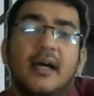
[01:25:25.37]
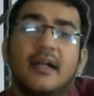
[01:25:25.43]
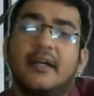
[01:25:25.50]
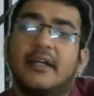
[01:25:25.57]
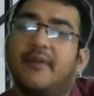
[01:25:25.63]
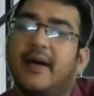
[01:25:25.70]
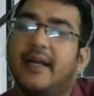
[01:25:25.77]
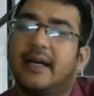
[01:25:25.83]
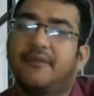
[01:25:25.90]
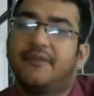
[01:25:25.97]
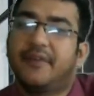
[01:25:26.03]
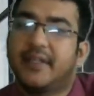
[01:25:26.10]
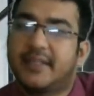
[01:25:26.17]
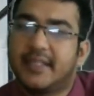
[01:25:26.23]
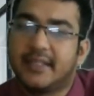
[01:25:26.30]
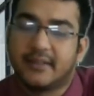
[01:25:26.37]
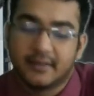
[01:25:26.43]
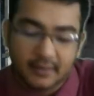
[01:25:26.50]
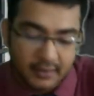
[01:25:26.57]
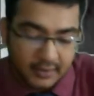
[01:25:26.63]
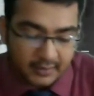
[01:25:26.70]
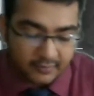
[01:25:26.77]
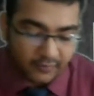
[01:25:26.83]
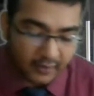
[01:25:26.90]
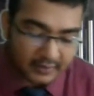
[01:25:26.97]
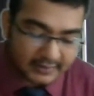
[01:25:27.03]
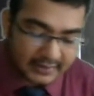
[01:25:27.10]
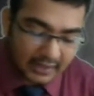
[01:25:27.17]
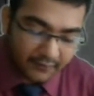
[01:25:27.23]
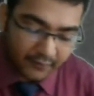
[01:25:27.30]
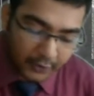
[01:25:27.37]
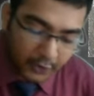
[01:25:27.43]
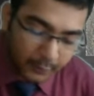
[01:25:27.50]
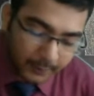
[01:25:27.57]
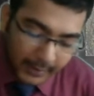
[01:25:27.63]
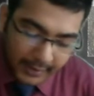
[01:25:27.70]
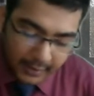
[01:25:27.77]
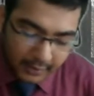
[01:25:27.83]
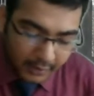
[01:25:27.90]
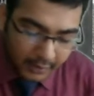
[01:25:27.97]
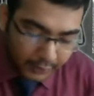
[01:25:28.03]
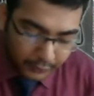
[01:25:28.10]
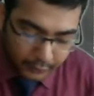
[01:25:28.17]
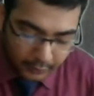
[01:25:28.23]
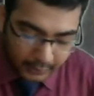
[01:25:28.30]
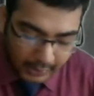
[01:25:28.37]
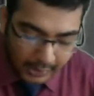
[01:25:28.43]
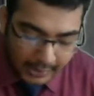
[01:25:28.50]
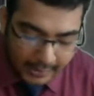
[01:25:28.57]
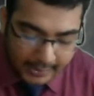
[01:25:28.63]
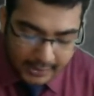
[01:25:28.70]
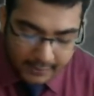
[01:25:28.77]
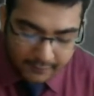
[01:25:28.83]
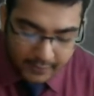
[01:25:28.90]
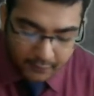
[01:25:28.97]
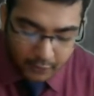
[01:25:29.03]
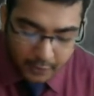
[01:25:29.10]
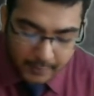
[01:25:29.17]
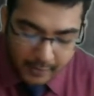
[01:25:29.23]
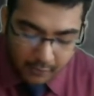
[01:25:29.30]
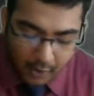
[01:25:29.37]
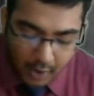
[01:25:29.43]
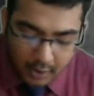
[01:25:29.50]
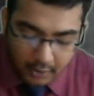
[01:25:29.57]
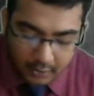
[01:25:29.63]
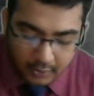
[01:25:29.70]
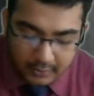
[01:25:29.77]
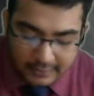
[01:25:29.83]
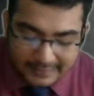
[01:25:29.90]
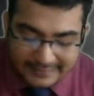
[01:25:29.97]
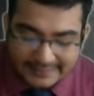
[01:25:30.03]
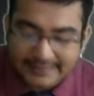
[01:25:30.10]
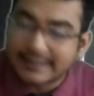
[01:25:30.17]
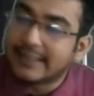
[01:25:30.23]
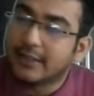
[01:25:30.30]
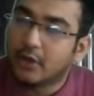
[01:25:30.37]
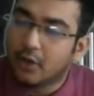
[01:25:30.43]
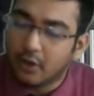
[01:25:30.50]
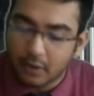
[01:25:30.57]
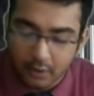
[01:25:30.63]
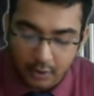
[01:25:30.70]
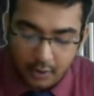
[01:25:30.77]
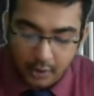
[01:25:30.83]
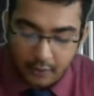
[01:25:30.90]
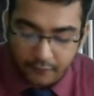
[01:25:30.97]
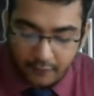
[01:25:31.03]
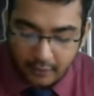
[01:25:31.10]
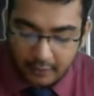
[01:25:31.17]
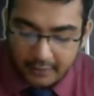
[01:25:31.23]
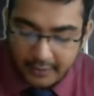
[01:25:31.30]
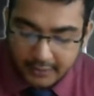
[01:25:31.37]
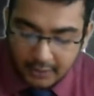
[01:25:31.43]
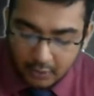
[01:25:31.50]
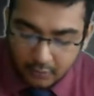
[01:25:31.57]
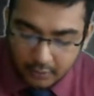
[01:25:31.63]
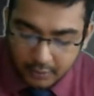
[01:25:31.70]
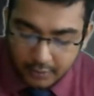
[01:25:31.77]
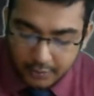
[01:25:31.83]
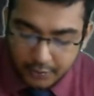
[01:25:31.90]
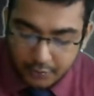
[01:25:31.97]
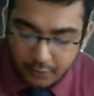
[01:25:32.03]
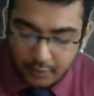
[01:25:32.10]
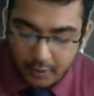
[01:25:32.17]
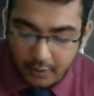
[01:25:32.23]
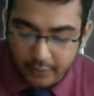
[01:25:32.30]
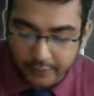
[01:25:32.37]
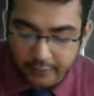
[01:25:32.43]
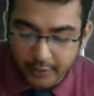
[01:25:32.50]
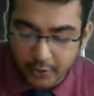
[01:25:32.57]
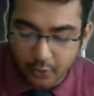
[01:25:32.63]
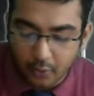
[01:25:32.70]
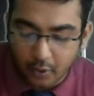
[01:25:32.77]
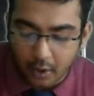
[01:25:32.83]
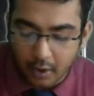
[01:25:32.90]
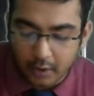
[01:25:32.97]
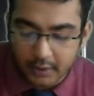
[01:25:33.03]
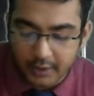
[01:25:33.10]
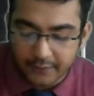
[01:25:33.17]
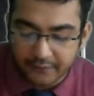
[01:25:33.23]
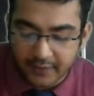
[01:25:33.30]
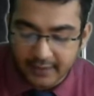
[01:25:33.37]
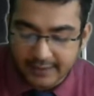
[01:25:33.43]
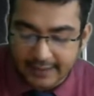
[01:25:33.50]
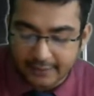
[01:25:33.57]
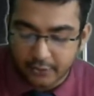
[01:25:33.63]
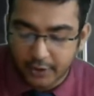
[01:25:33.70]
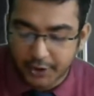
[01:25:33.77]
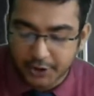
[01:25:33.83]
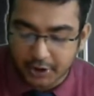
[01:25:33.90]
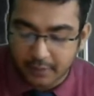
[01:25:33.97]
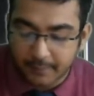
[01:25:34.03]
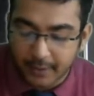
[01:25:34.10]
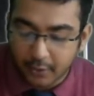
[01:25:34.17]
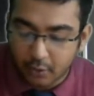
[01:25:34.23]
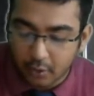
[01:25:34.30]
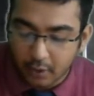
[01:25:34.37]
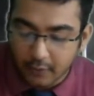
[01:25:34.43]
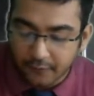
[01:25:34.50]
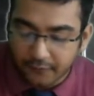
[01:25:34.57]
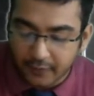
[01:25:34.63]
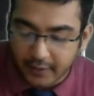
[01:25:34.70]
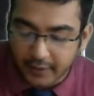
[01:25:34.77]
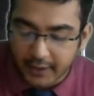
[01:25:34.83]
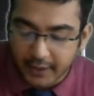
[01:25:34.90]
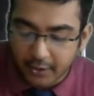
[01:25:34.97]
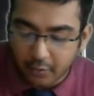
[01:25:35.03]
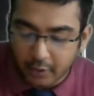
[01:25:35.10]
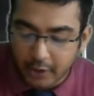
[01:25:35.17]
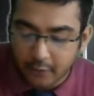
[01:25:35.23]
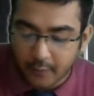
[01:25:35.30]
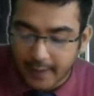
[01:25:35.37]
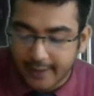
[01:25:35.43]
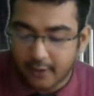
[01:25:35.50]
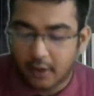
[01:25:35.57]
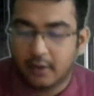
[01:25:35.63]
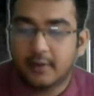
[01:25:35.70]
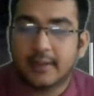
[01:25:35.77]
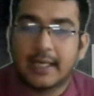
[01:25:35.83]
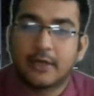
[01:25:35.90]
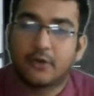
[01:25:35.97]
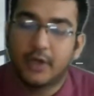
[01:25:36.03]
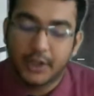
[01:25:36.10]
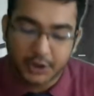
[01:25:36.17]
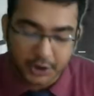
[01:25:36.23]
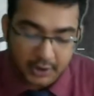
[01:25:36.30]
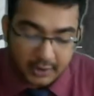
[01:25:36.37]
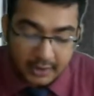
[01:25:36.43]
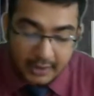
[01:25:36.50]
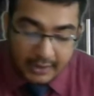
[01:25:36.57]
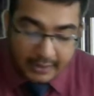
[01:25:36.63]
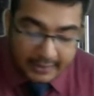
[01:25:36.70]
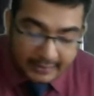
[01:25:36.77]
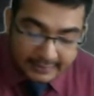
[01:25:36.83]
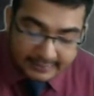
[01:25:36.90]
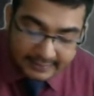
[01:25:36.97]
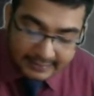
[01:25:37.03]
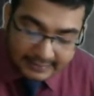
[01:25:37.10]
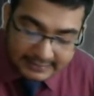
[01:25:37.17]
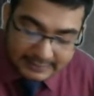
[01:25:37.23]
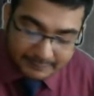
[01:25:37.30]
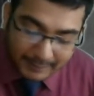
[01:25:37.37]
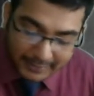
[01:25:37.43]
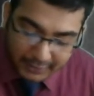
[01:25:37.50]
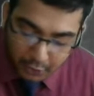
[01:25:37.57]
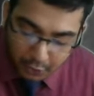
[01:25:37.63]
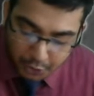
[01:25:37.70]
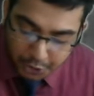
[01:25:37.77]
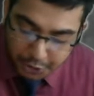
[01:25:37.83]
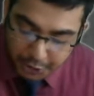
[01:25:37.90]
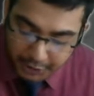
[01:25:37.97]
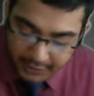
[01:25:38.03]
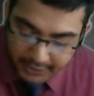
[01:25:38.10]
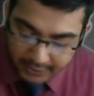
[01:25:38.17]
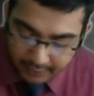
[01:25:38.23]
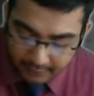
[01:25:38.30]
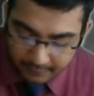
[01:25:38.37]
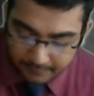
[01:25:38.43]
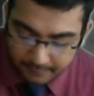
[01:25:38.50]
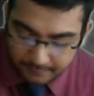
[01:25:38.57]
divide everything. For self occupied, your NAV would be what? 0. For let out, you will do all the different calculation, but don't forget to divide all the calculation in the respective share.